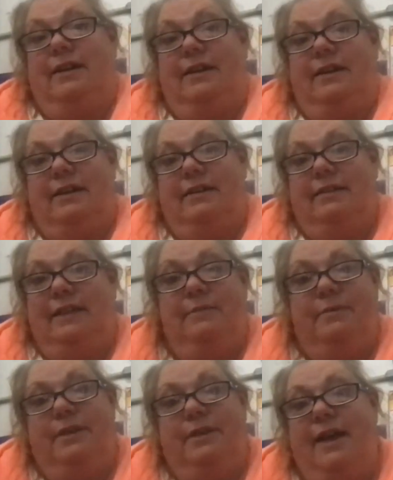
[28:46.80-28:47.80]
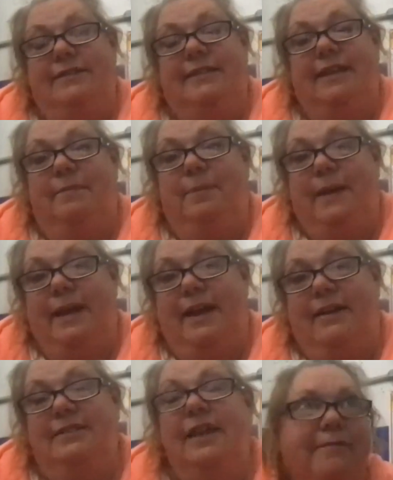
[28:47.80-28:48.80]
Okay. They will not sell
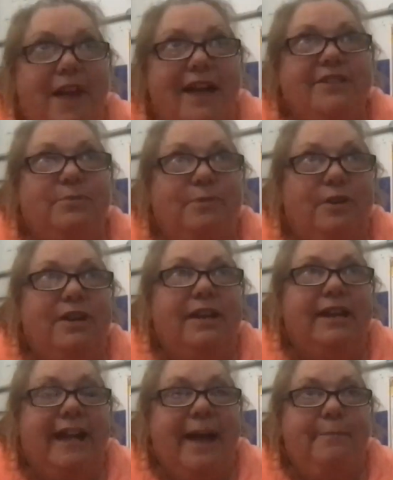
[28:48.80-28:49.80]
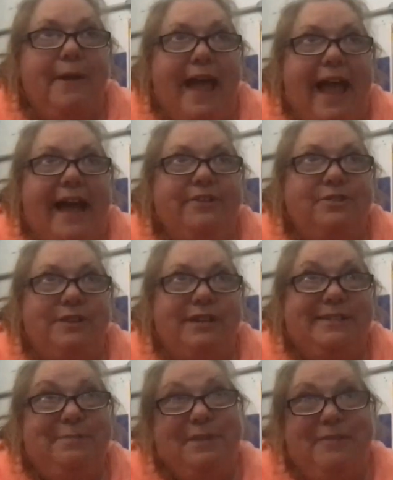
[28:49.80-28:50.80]
PLs. got to work in a couple of
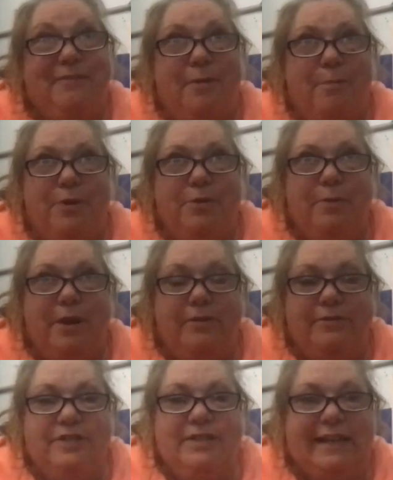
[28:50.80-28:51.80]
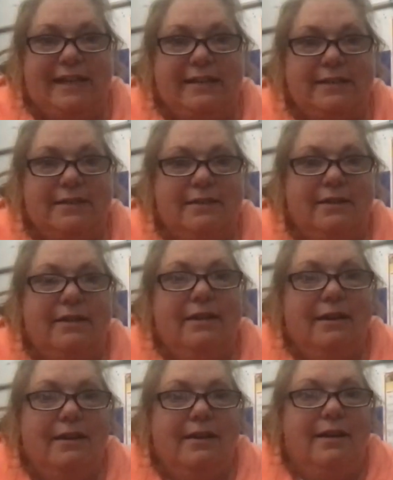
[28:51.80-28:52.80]
hatcheries, but they both, both have been overseas.
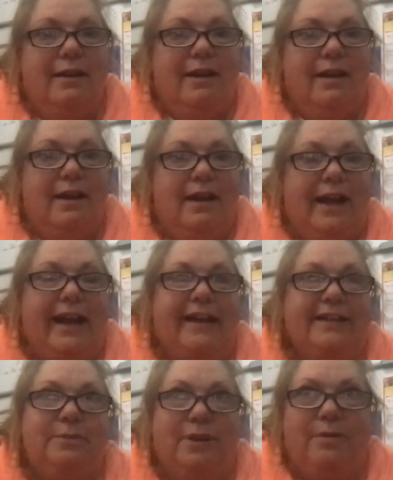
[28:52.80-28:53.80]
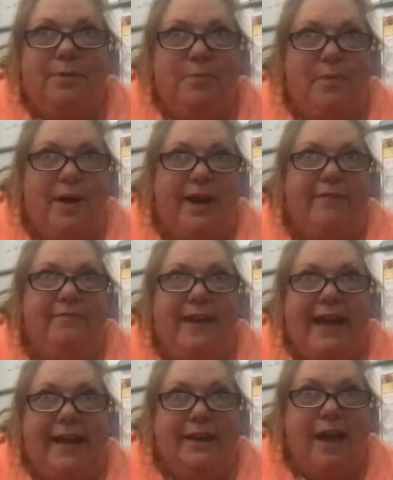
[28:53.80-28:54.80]
Mm. I got to work with one in
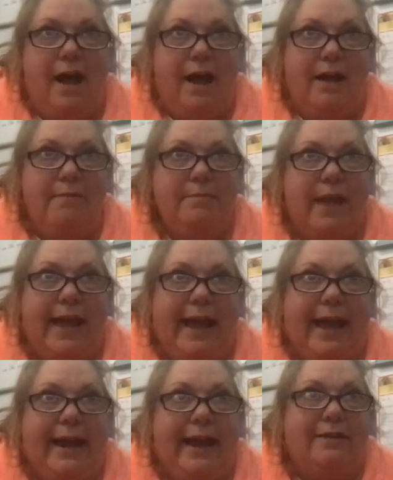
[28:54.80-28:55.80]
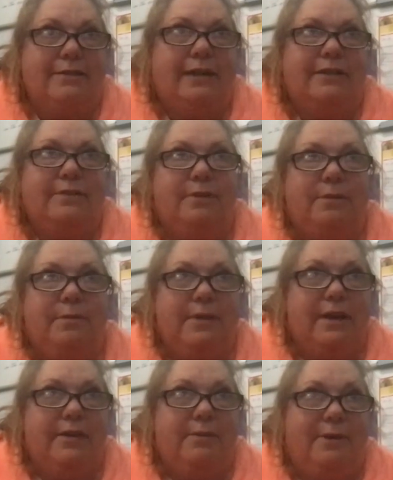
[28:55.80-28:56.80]
Vietnam, and I also got to work with
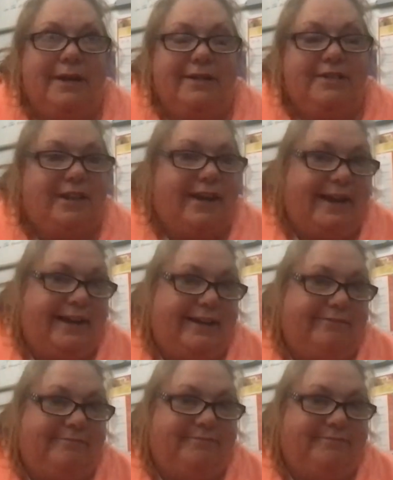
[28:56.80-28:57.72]
another one in China.